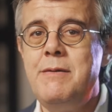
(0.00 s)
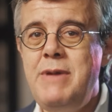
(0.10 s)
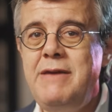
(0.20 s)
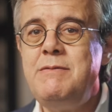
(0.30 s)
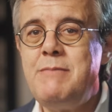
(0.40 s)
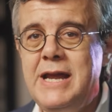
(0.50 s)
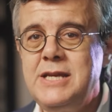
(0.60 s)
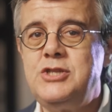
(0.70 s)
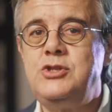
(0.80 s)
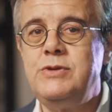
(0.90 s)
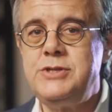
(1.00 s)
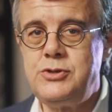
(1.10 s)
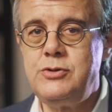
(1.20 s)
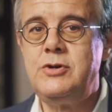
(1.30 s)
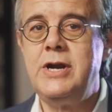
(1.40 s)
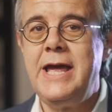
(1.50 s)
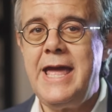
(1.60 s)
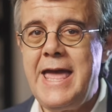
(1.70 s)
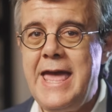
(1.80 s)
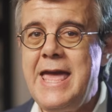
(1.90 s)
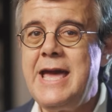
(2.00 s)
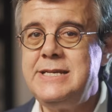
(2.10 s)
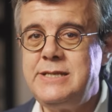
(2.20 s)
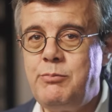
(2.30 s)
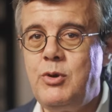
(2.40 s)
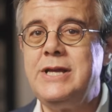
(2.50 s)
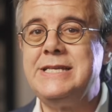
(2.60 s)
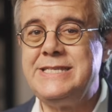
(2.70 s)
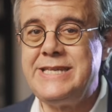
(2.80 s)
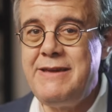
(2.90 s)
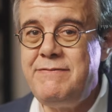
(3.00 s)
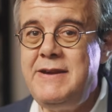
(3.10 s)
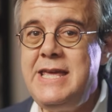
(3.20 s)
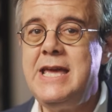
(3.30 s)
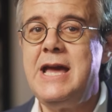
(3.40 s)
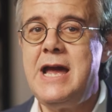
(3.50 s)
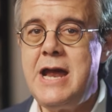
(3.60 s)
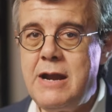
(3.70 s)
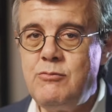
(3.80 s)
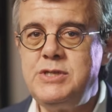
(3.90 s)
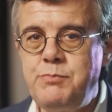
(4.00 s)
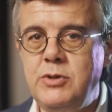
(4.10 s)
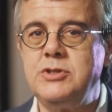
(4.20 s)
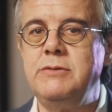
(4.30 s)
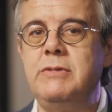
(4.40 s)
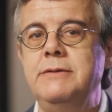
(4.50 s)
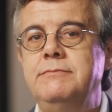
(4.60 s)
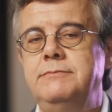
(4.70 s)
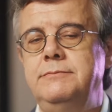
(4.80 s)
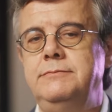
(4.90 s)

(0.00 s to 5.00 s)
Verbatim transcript: may be managed to ensure AI is deployed safely and responsibly.